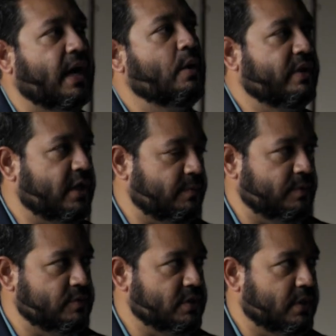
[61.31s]
I will help
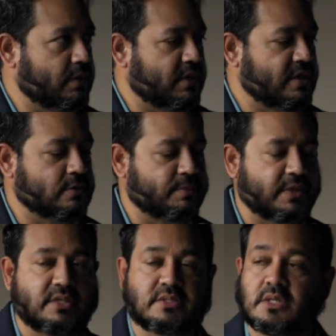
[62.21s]
you, inshallah. Okay, so
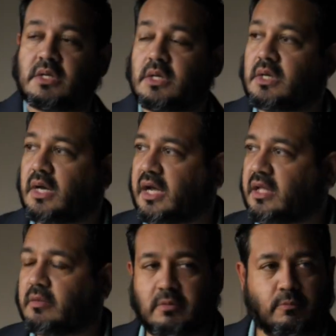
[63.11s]
please
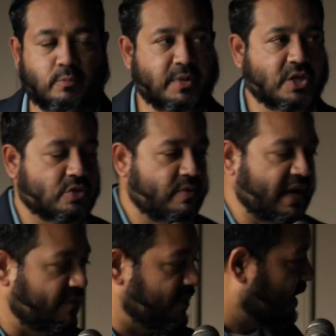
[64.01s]
make sure you
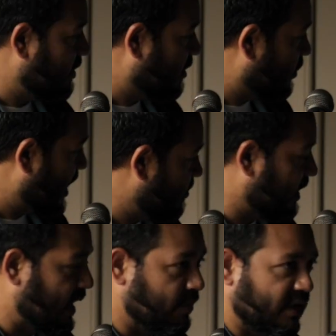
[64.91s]
have it down there. If you have a
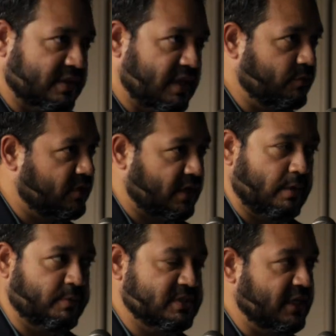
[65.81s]
camera, I'll give you a
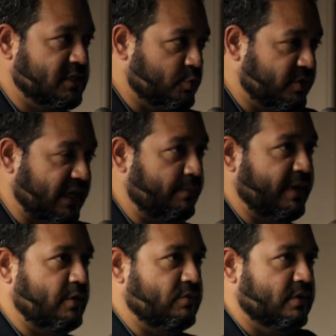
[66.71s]
couple seconds. Put your camera
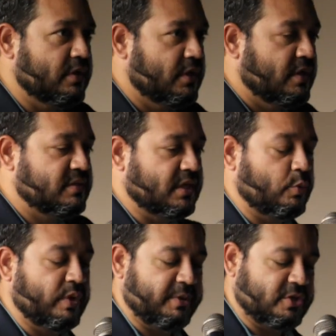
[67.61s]
out. Take a
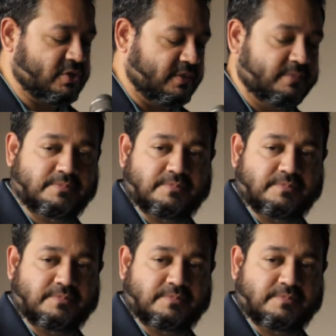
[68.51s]
quick picture.